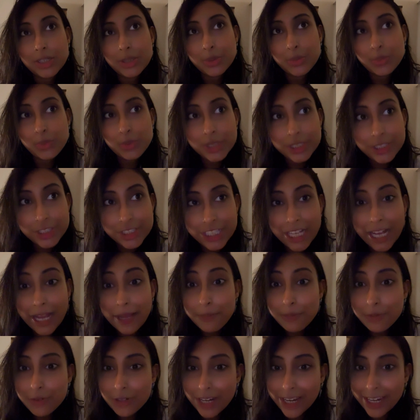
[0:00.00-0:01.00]
which
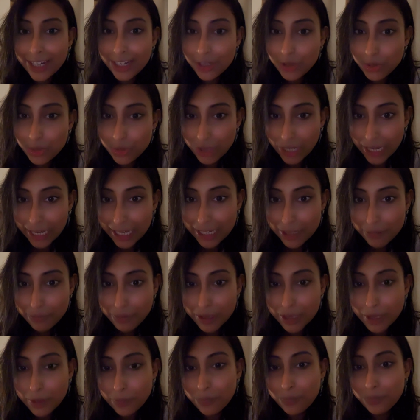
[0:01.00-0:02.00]
I'm trying to write,
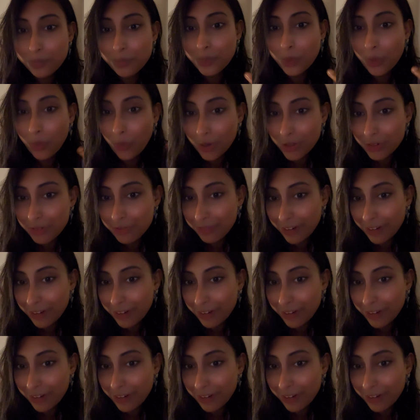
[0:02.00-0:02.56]
but I'm not